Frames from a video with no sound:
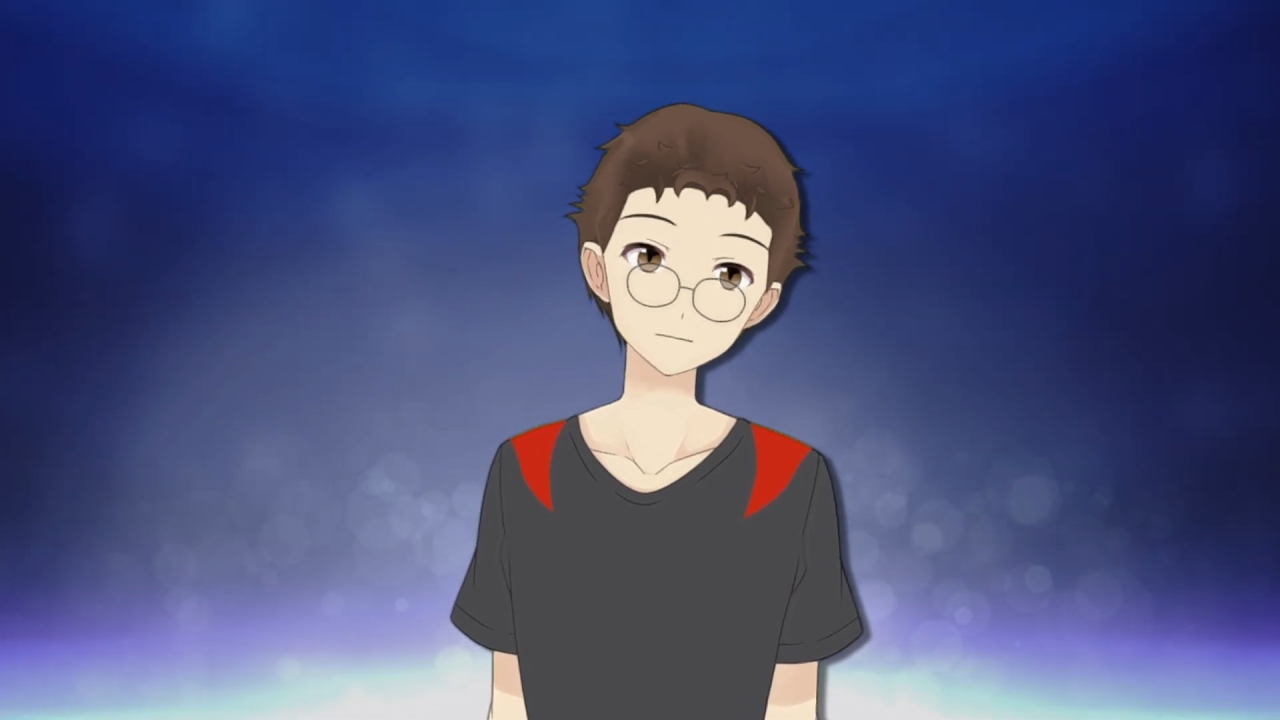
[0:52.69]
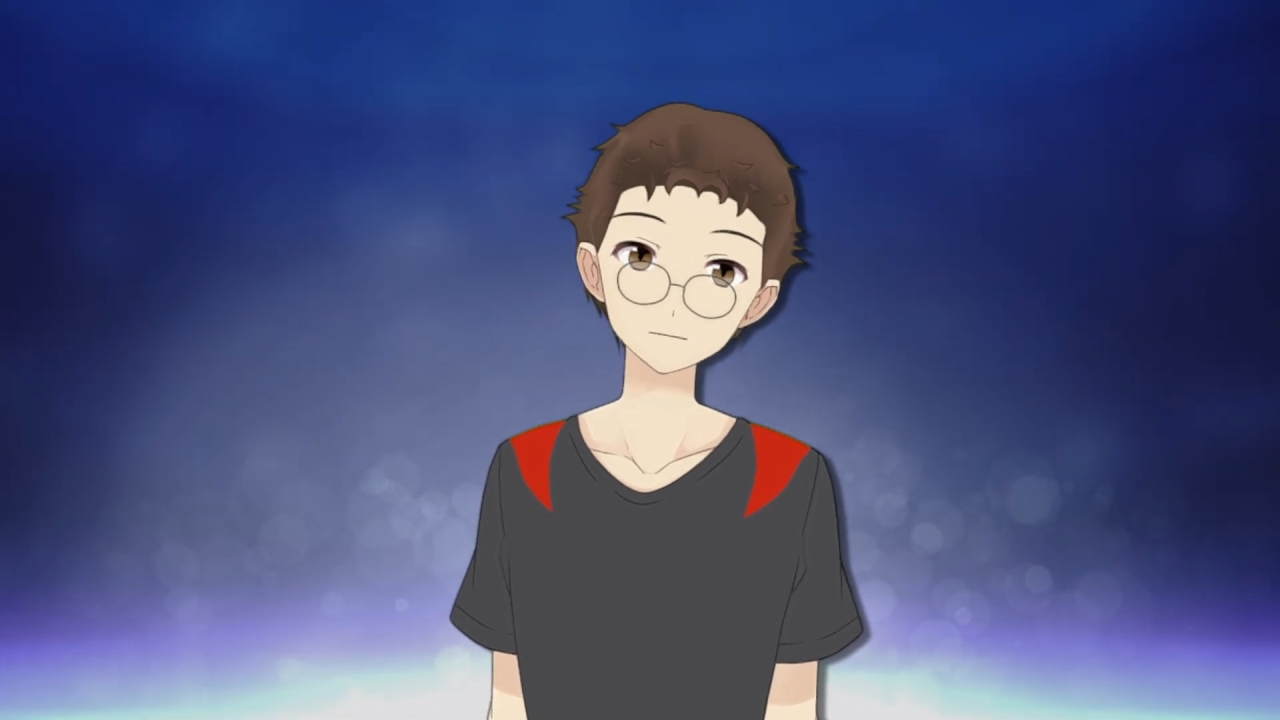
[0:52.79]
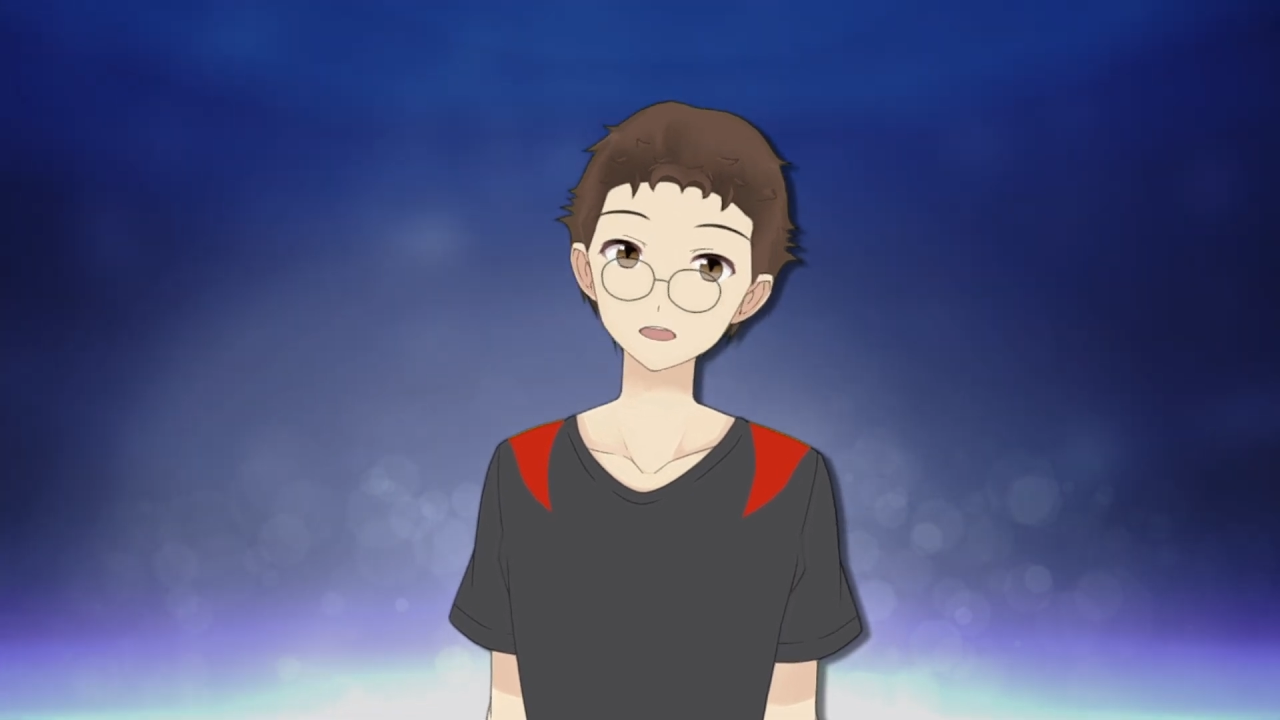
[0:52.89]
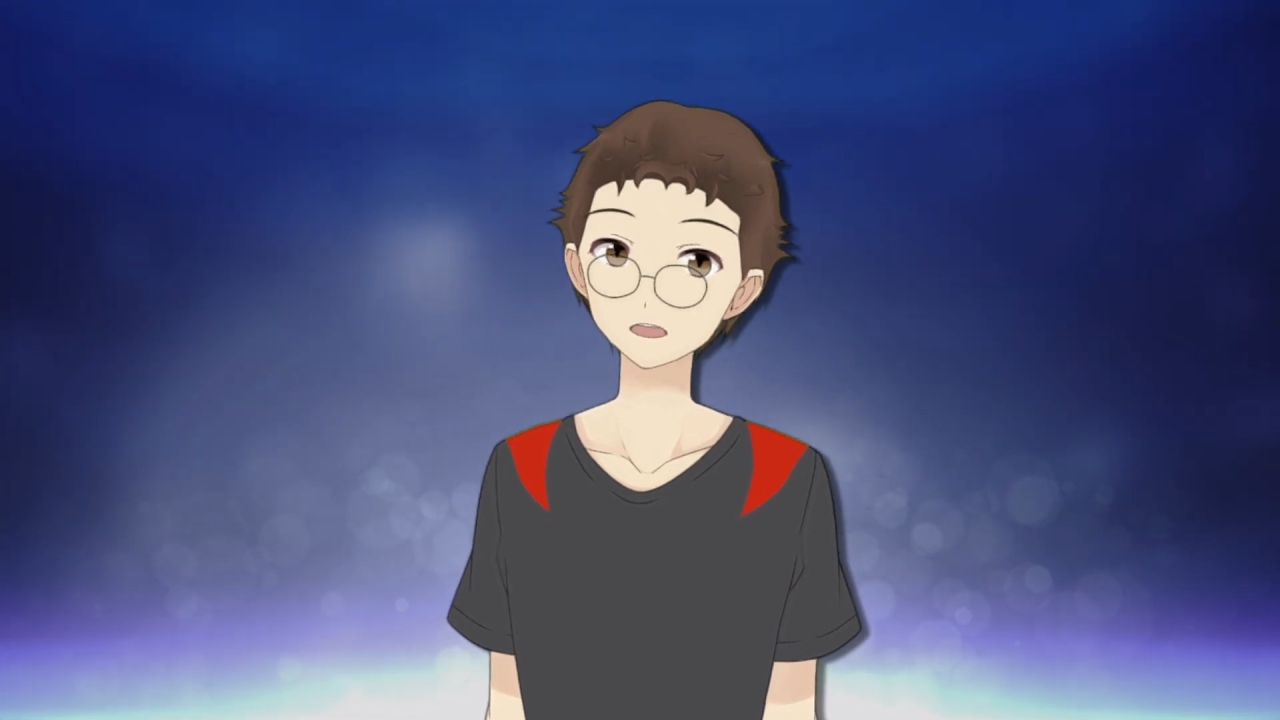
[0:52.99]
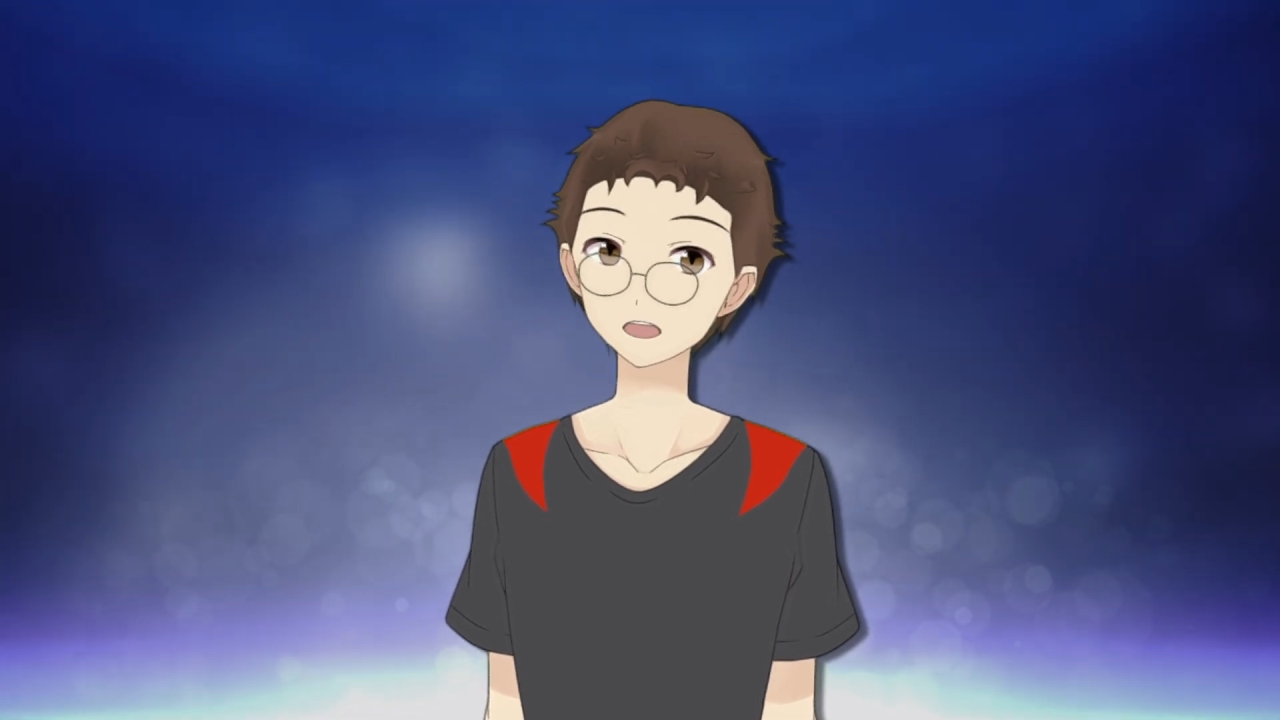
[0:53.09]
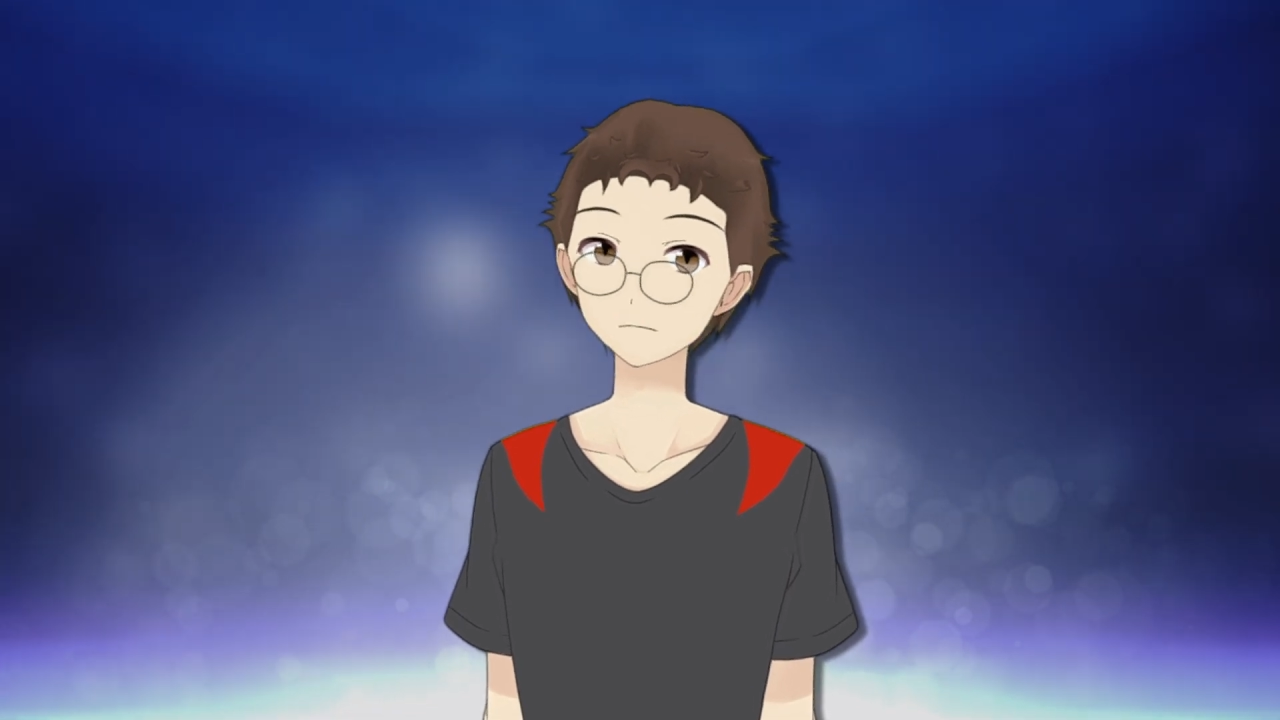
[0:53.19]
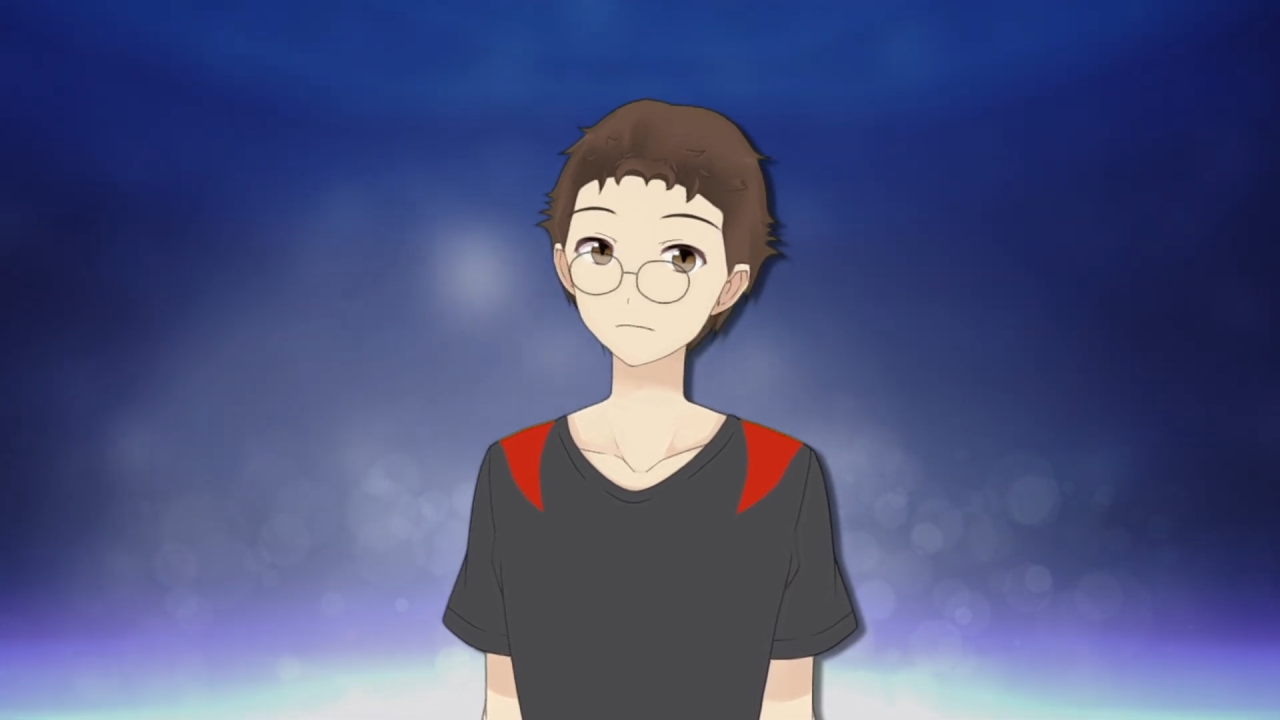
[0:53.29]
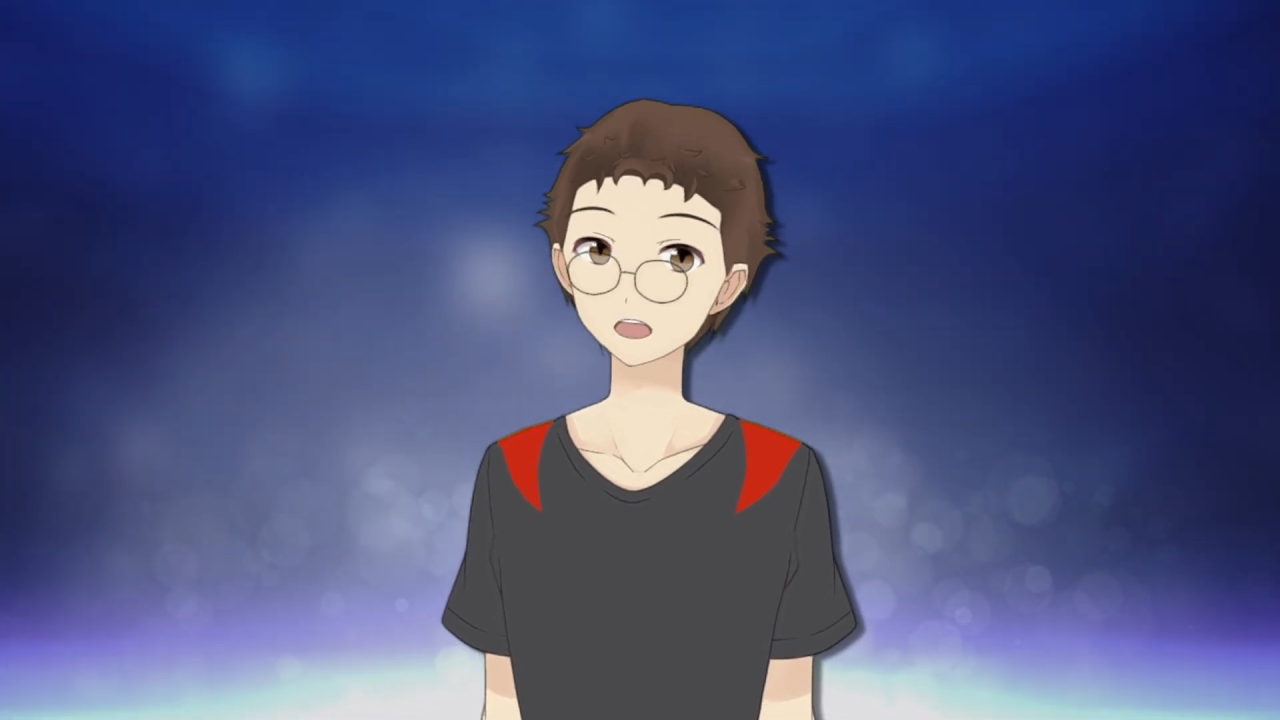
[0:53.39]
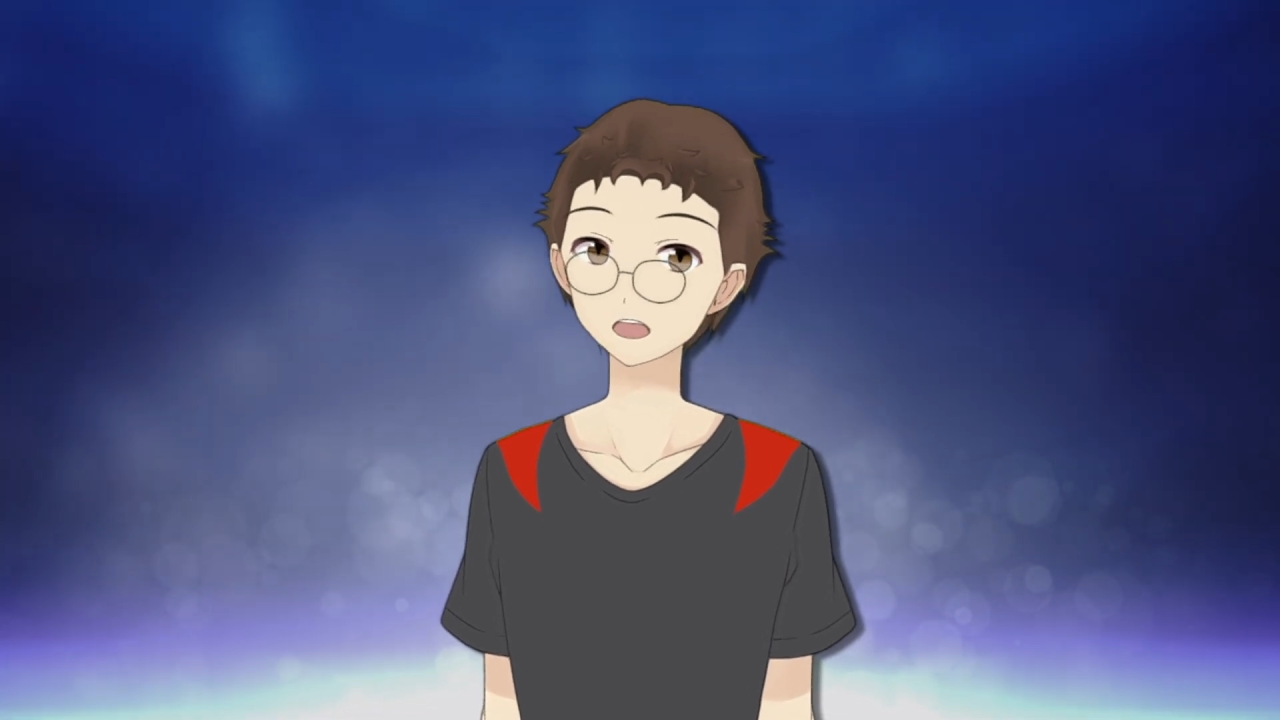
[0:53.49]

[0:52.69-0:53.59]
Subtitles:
Just when you think